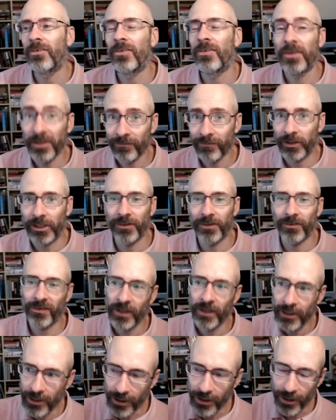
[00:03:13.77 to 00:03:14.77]
Significance
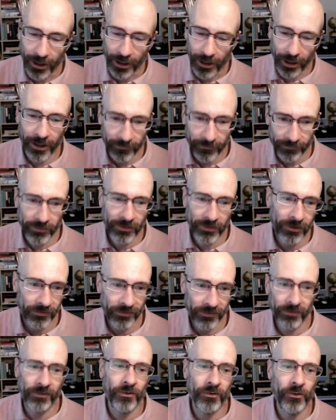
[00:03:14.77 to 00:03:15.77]
of
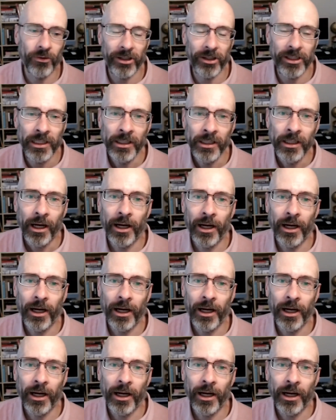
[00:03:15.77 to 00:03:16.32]
this story.